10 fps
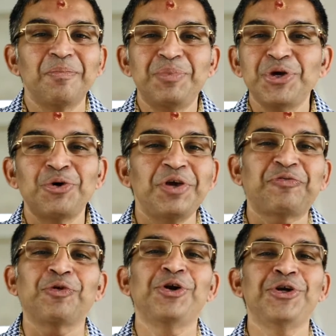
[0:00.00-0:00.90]

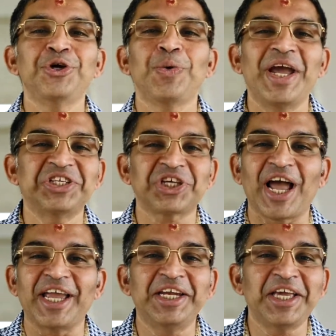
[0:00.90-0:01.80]
beautiful new age
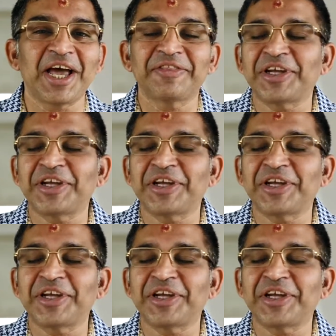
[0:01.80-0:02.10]
idea